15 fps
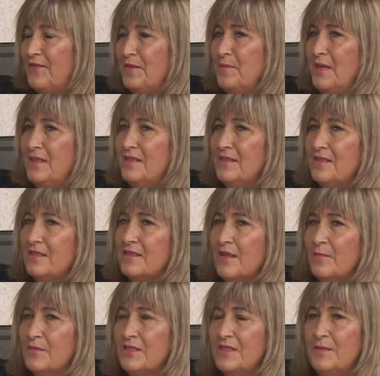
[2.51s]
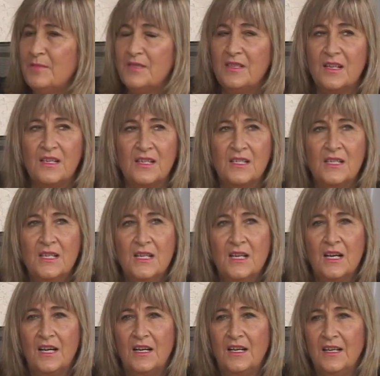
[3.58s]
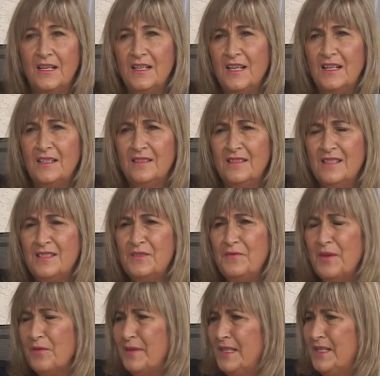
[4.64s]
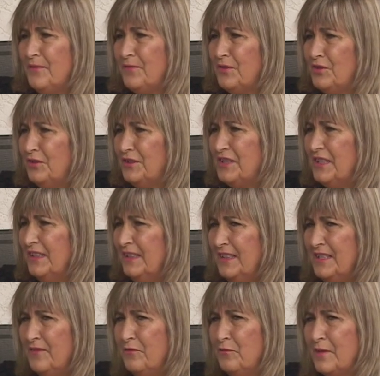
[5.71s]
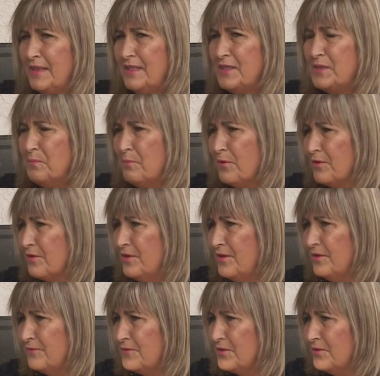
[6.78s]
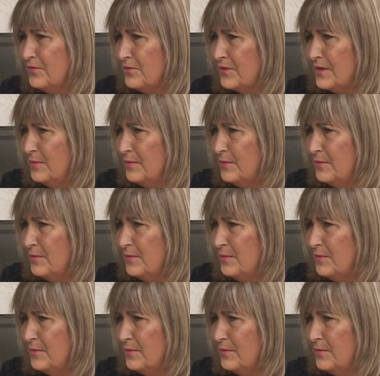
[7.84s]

I mean, this is almost seems like it's very difficult to live with this burden of truth.